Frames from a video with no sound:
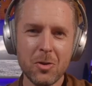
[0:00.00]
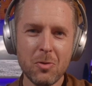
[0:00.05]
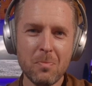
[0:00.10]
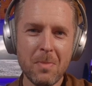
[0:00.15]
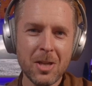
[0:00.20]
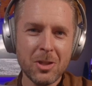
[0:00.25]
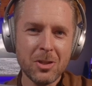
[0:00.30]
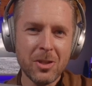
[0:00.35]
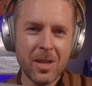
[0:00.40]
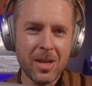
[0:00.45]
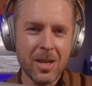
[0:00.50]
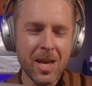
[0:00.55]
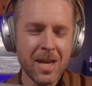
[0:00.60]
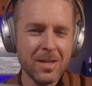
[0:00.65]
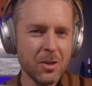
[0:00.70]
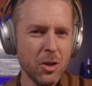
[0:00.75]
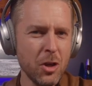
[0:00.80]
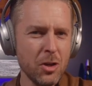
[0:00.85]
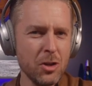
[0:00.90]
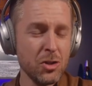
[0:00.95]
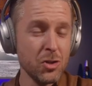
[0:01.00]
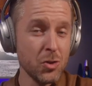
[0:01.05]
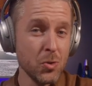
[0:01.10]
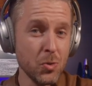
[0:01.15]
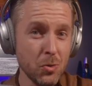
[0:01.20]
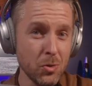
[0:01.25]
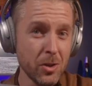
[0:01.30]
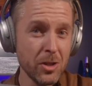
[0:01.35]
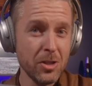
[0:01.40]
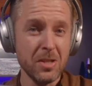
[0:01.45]
You mentioned that you had to go to
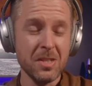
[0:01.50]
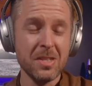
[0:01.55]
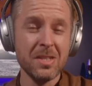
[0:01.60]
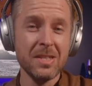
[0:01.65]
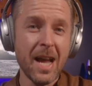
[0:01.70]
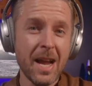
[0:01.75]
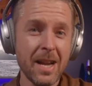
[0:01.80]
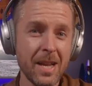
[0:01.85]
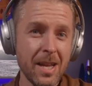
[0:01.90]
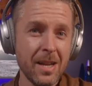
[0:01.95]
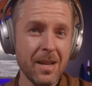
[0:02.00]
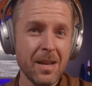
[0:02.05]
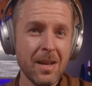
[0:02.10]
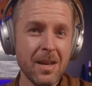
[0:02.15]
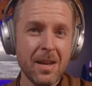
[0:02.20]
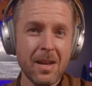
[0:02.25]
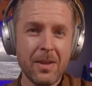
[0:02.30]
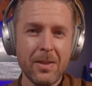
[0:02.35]
school and you studied.